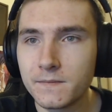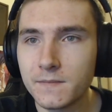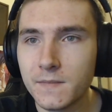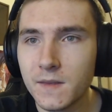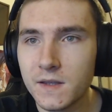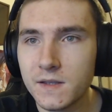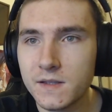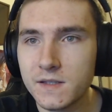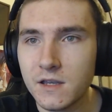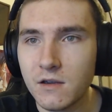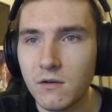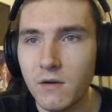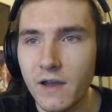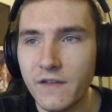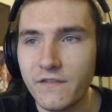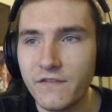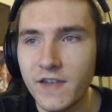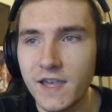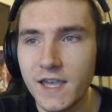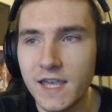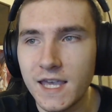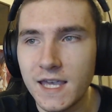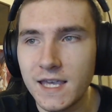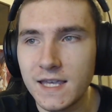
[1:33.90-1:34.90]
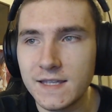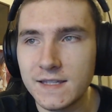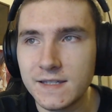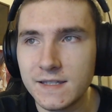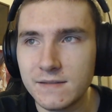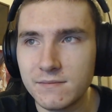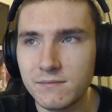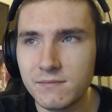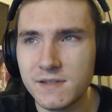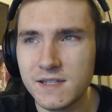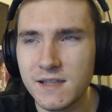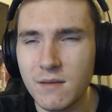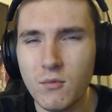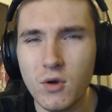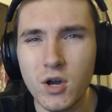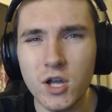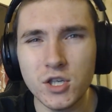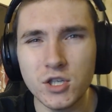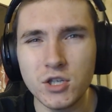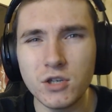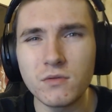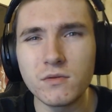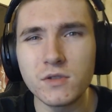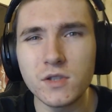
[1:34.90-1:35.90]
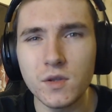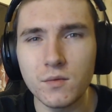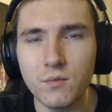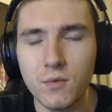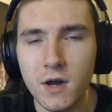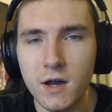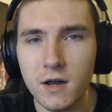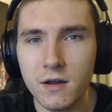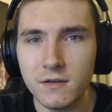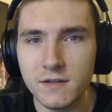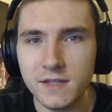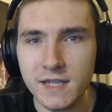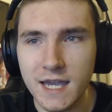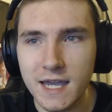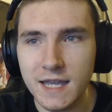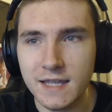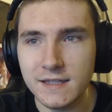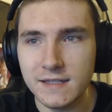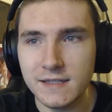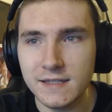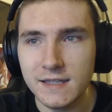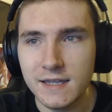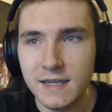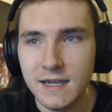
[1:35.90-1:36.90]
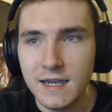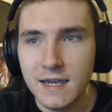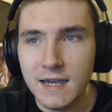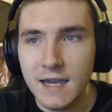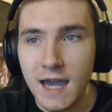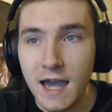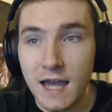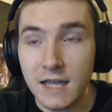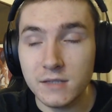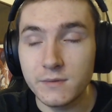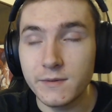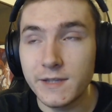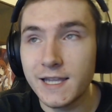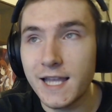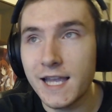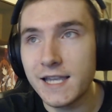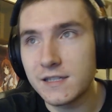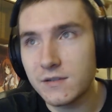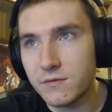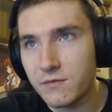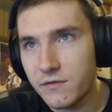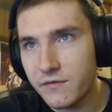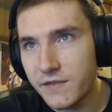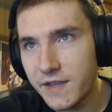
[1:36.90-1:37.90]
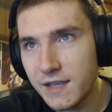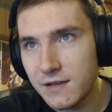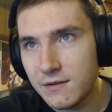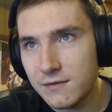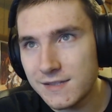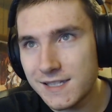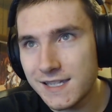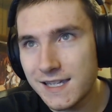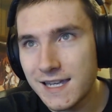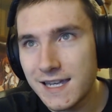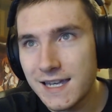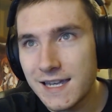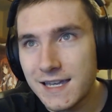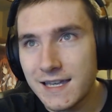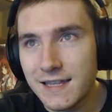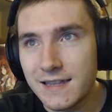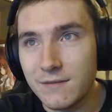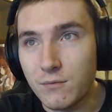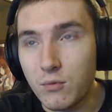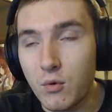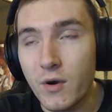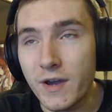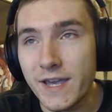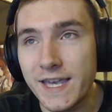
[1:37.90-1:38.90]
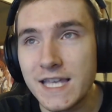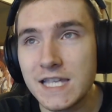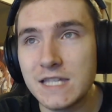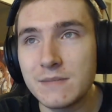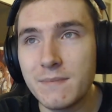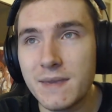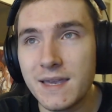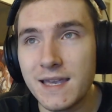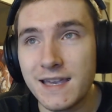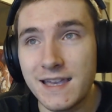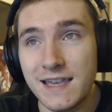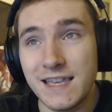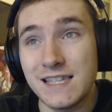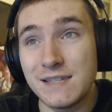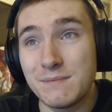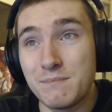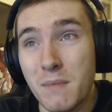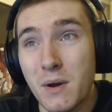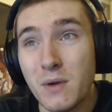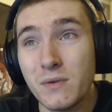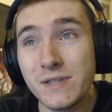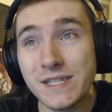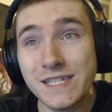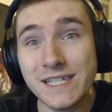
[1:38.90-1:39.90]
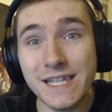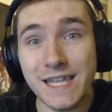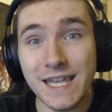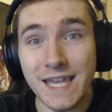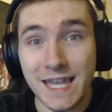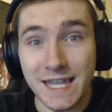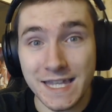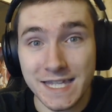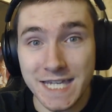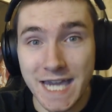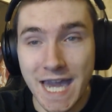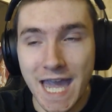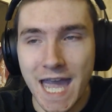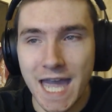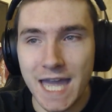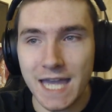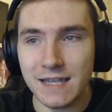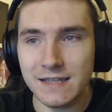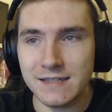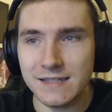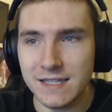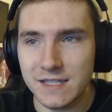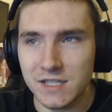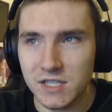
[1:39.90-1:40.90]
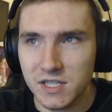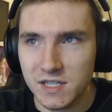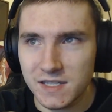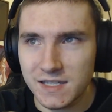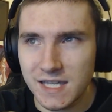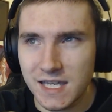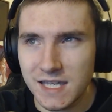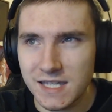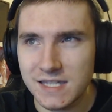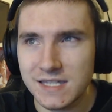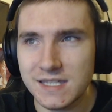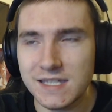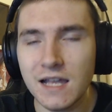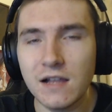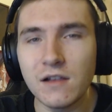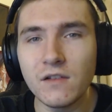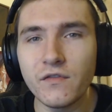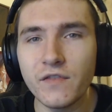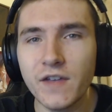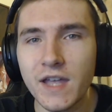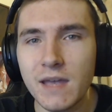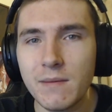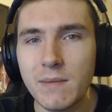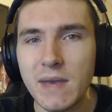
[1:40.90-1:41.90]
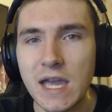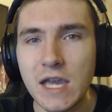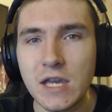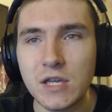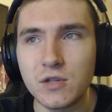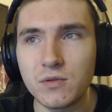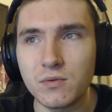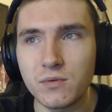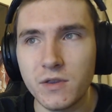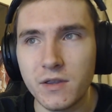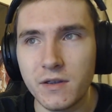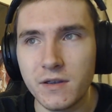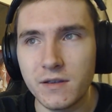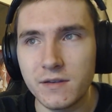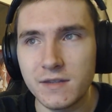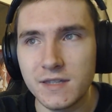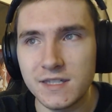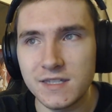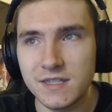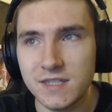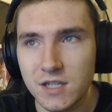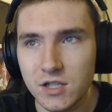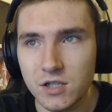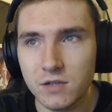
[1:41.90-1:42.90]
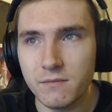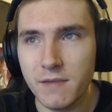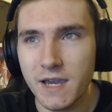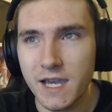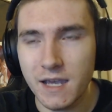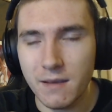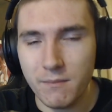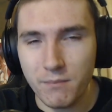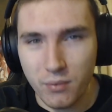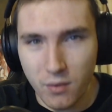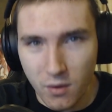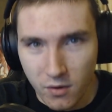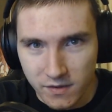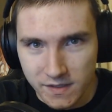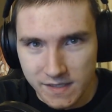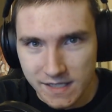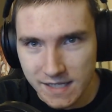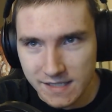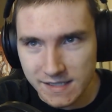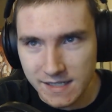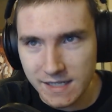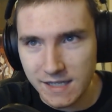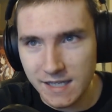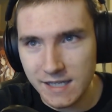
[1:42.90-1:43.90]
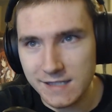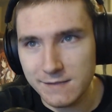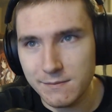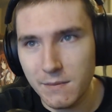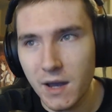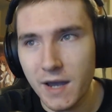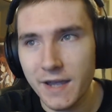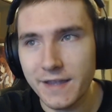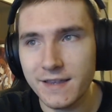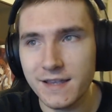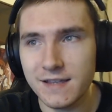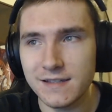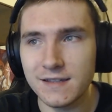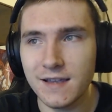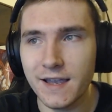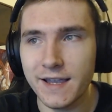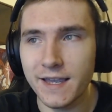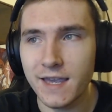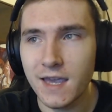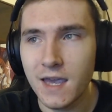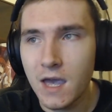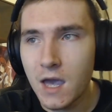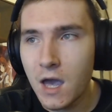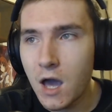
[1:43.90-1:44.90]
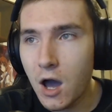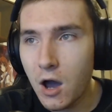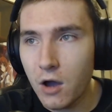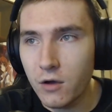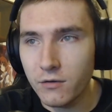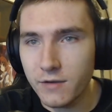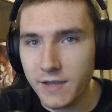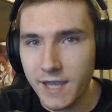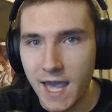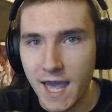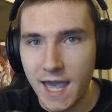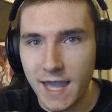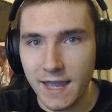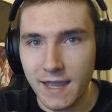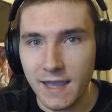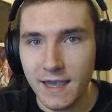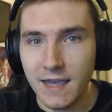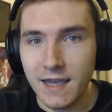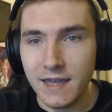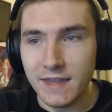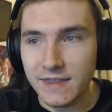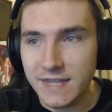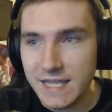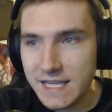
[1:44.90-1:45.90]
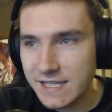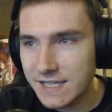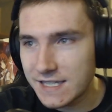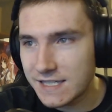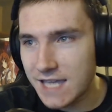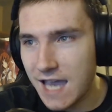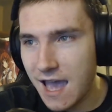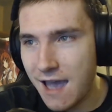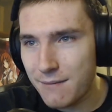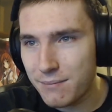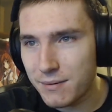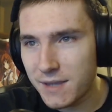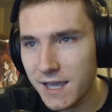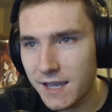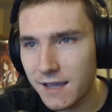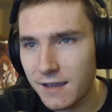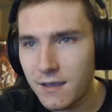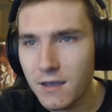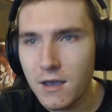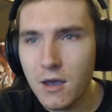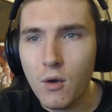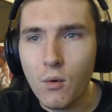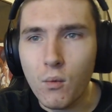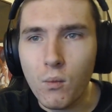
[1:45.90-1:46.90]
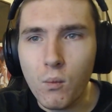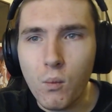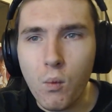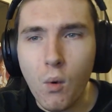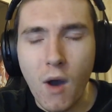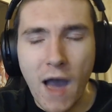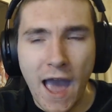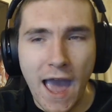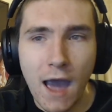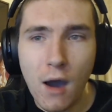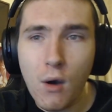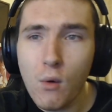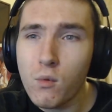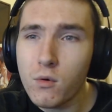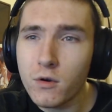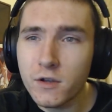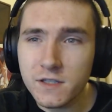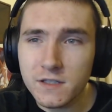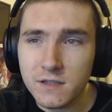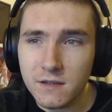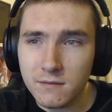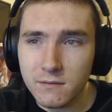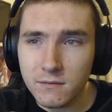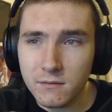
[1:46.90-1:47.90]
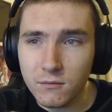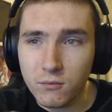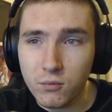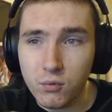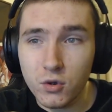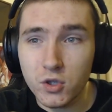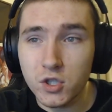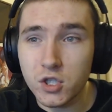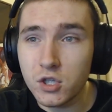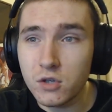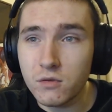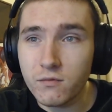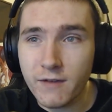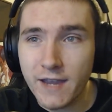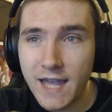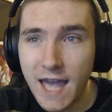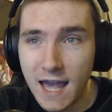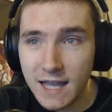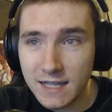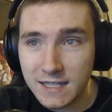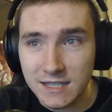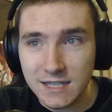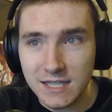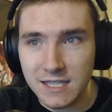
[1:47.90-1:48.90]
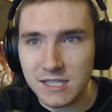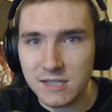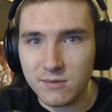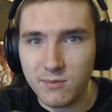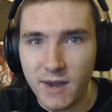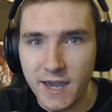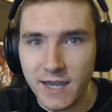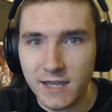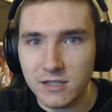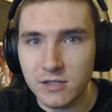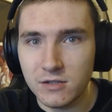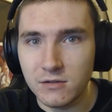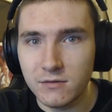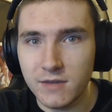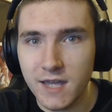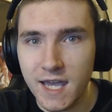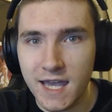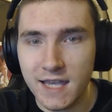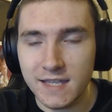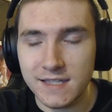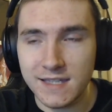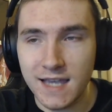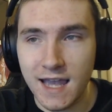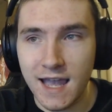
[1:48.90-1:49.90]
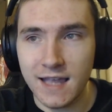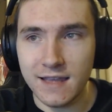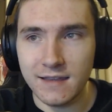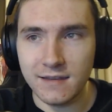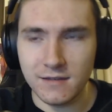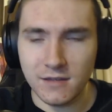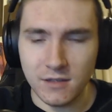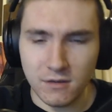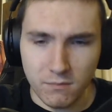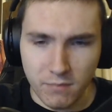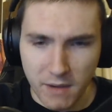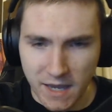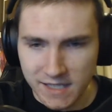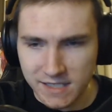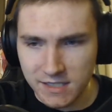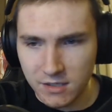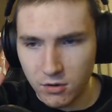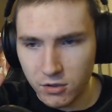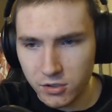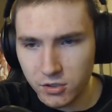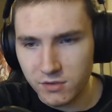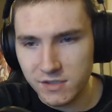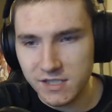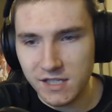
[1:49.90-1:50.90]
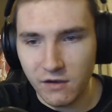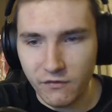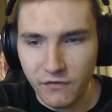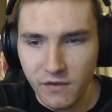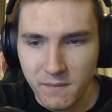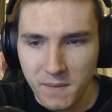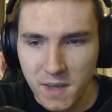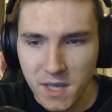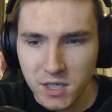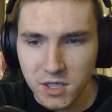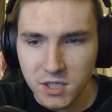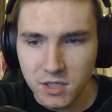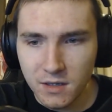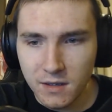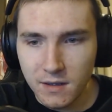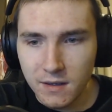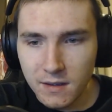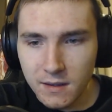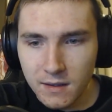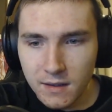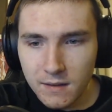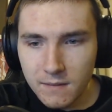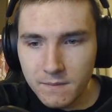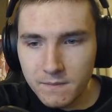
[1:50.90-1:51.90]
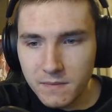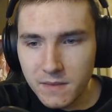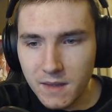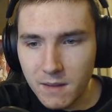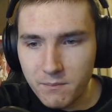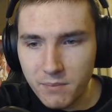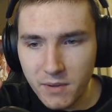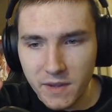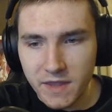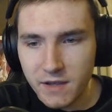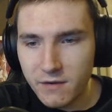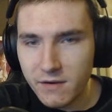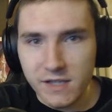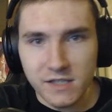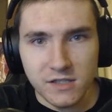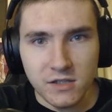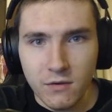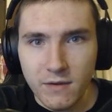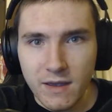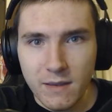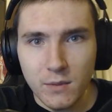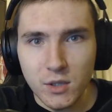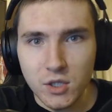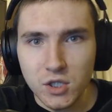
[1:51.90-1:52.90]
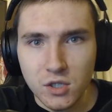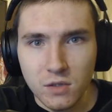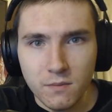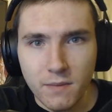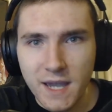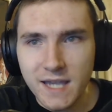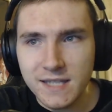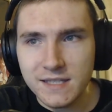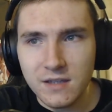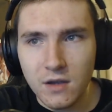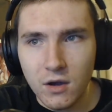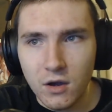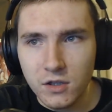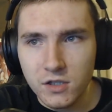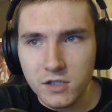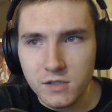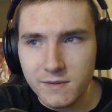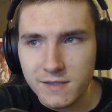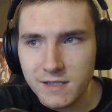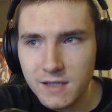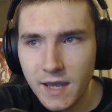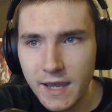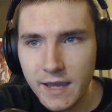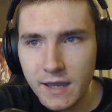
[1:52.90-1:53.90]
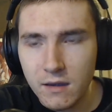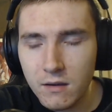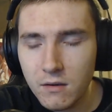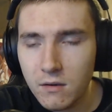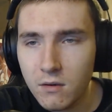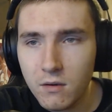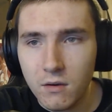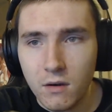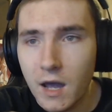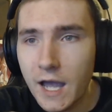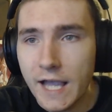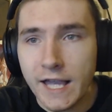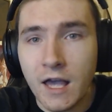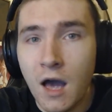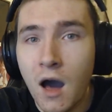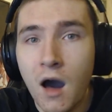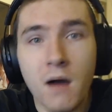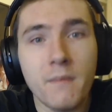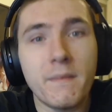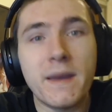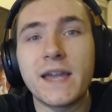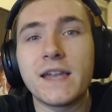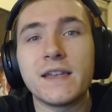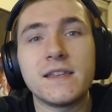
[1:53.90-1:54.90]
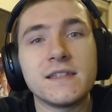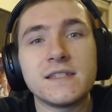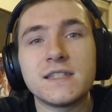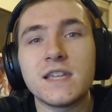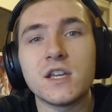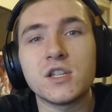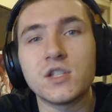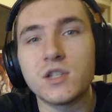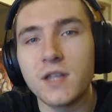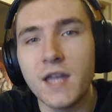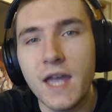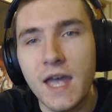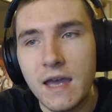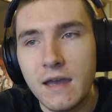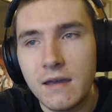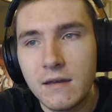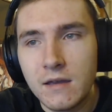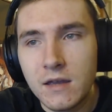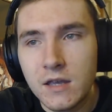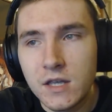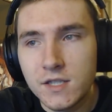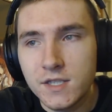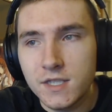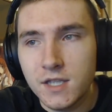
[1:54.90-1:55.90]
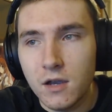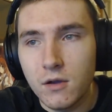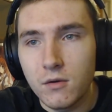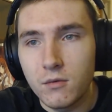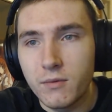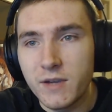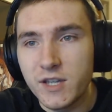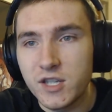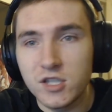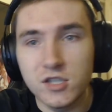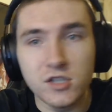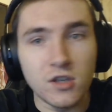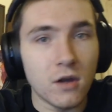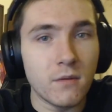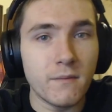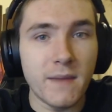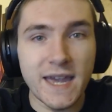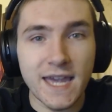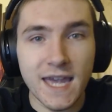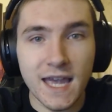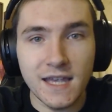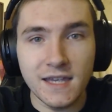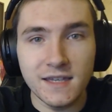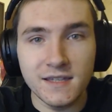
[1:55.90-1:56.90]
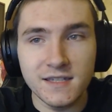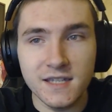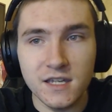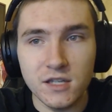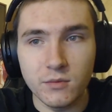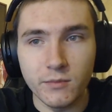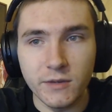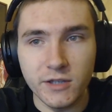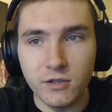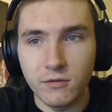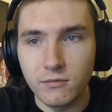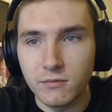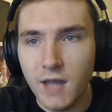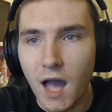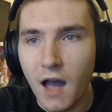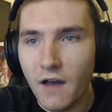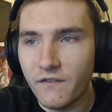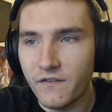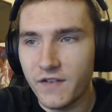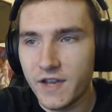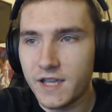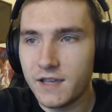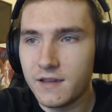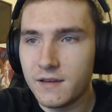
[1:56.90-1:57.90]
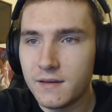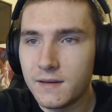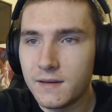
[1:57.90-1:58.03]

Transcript: So I think he's somewhat attuned to the world, and as we later revealed, what he's he's mostly intact. It's just his self-image, the decision-making process in his mind that's like, okay, this is happening. What? How would would you react this way to this? And you base it on your self-image, but there is no image to base it on, so it's like I can't make a decision here. So we just don't make any decision. We do nothing.